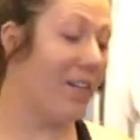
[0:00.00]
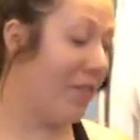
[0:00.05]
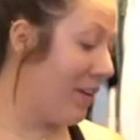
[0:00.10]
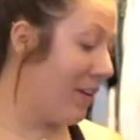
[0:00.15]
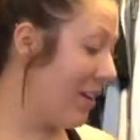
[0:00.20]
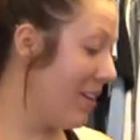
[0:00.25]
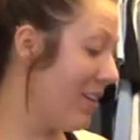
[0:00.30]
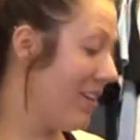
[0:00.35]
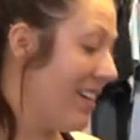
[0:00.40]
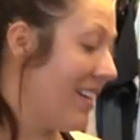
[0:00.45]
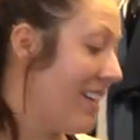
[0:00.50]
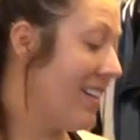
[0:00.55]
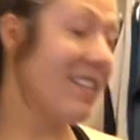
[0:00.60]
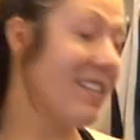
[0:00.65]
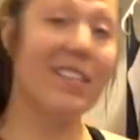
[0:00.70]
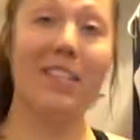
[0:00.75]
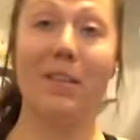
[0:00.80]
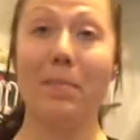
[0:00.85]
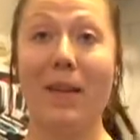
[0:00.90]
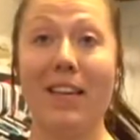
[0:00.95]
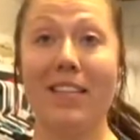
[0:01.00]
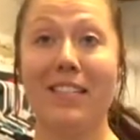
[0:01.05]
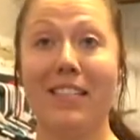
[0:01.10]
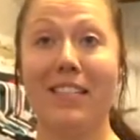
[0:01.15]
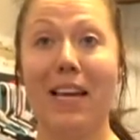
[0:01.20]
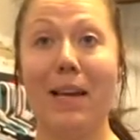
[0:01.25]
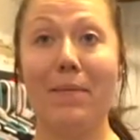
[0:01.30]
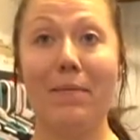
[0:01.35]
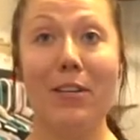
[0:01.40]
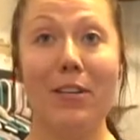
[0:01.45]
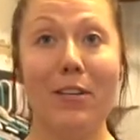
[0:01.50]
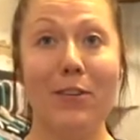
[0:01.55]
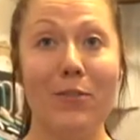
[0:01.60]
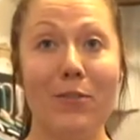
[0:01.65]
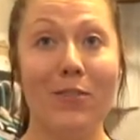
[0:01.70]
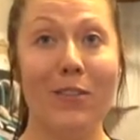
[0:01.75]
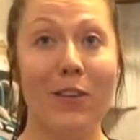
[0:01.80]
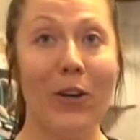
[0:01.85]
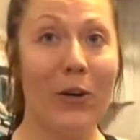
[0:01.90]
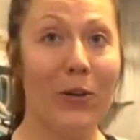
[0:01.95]
I figured it is the best time to do
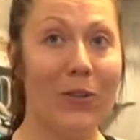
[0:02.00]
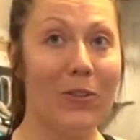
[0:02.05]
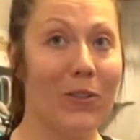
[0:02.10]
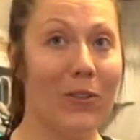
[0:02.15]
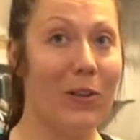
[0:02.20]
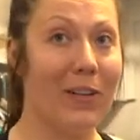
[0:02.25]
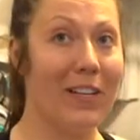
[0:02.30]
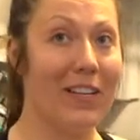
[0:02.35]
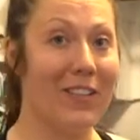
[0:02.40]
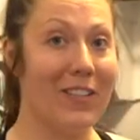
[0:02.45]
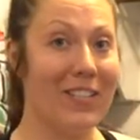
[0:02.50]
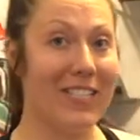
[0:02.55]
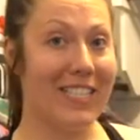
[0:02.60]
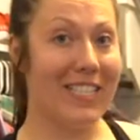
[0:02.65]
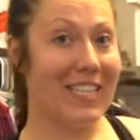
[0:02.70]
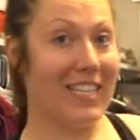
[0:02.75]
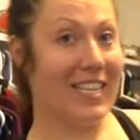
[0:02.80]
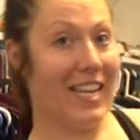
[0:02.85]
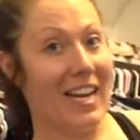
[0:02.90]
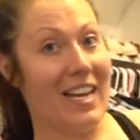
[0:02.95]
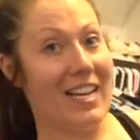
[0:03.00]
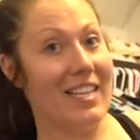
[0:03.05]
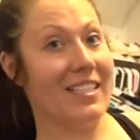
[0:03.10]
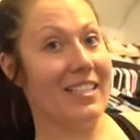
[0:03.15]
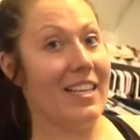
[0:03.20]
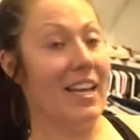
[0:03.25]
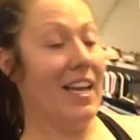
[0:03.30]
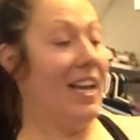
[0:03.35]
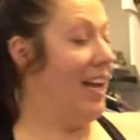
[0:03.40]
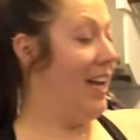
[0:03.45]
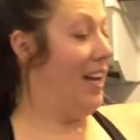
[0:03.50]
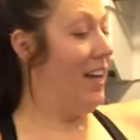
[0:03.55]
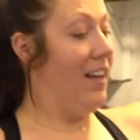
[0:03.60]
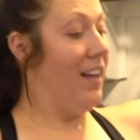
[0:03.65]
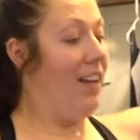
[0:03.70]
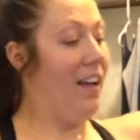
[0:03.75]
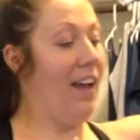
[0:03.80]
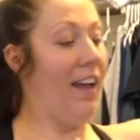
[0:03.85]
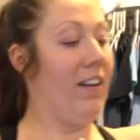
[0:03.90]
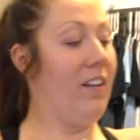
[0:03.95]
so. So here is today's,
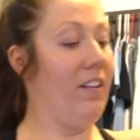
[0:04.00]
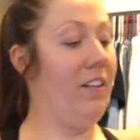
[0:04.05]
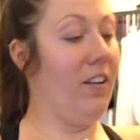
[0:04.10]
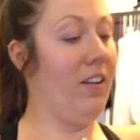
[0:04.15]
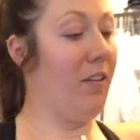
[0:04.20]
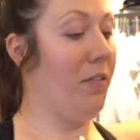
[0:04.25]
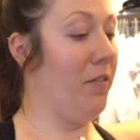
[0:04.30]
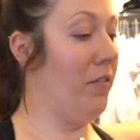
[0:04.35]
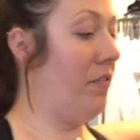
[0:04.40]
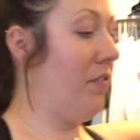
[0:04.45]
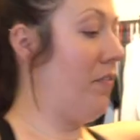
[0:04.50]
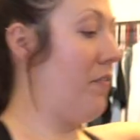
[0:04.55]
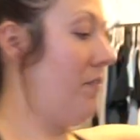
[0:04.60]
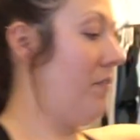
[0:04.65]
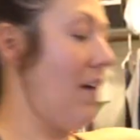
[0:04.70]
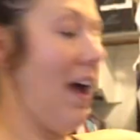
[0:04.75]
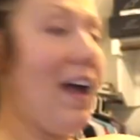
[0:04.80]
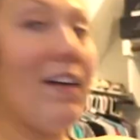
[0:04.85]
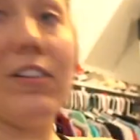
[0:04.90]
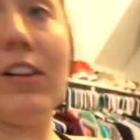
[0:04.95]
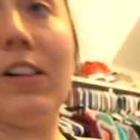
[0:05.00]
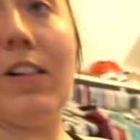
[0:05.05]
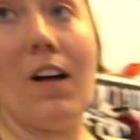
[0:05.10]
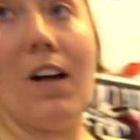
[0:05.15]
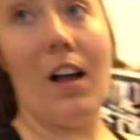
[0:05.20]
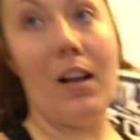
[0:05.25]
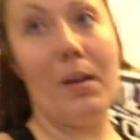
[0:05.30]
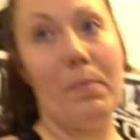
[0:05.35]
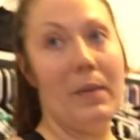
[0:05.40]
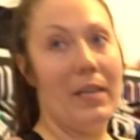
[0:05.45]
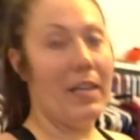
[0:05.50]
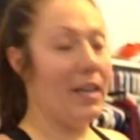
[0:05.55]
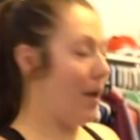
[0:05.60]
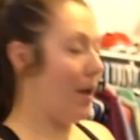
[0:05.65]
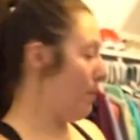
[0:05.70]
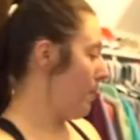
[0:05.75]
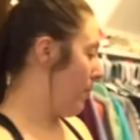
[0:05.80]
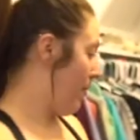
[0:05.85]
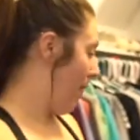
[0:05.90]
I don't know, 5:00 p.m.